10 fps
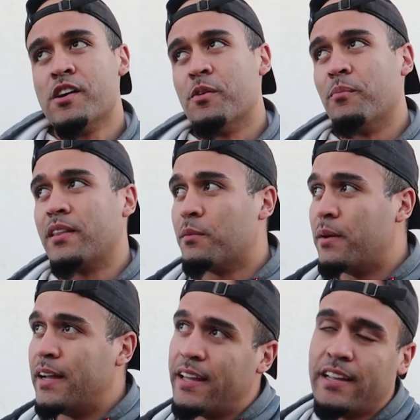Um, at the
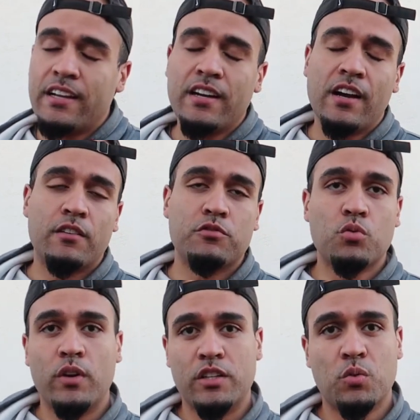beginning of
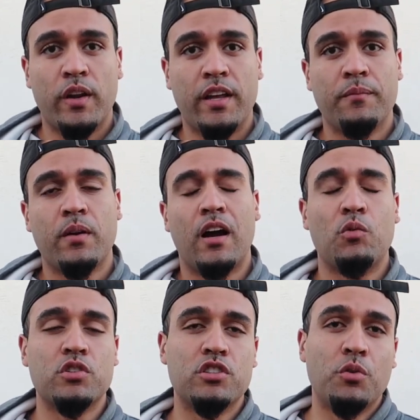twenty twenty I
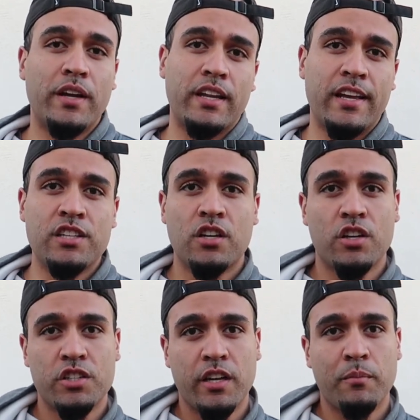was doing an
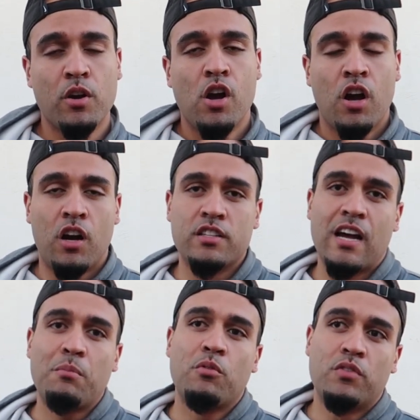internship on
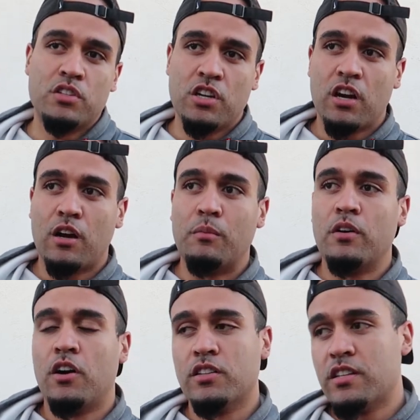top of a job
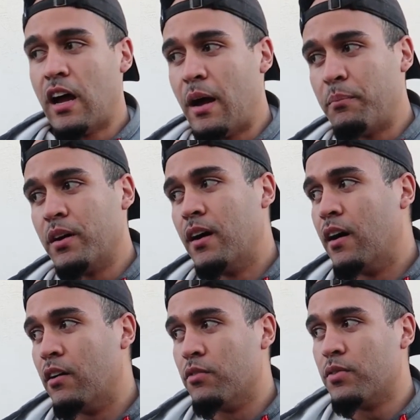on top
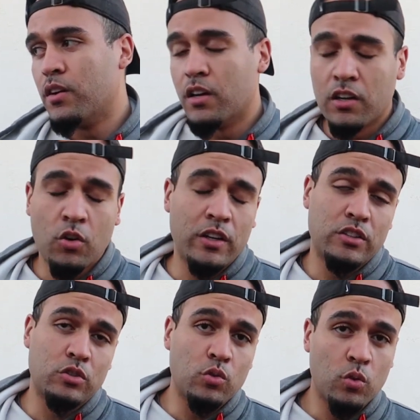of uh, going to
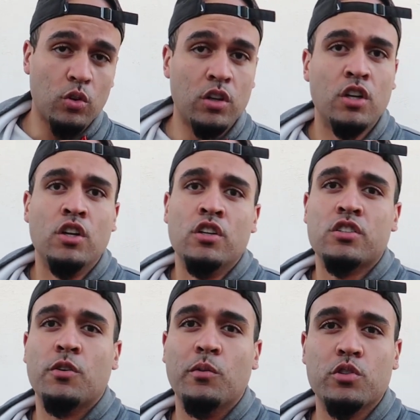school,
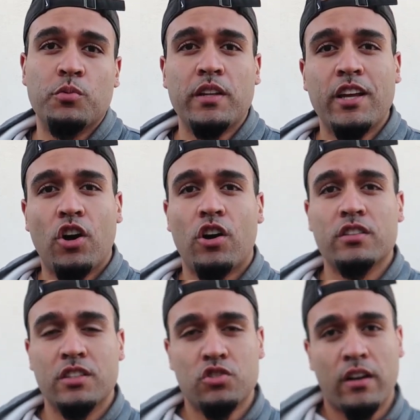so it was really
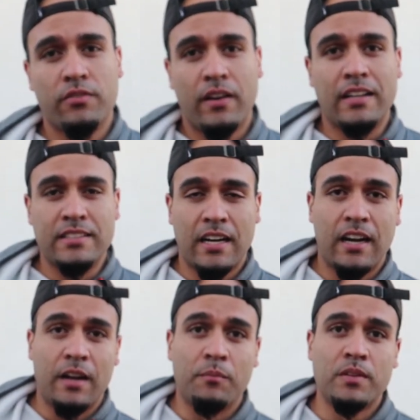hard to try to find
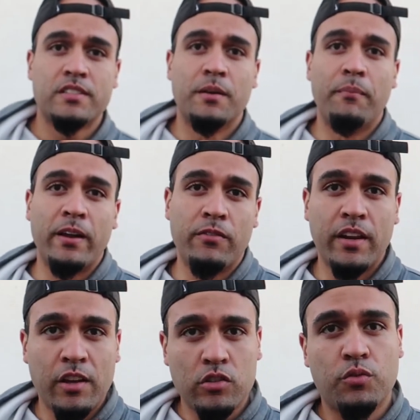time to make
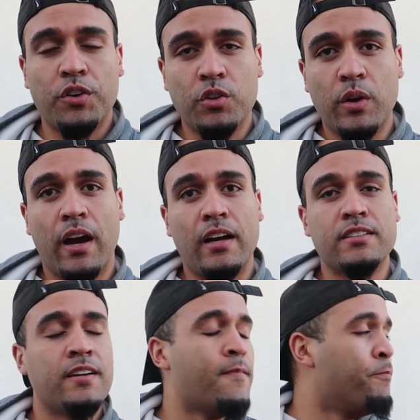videos for you guys.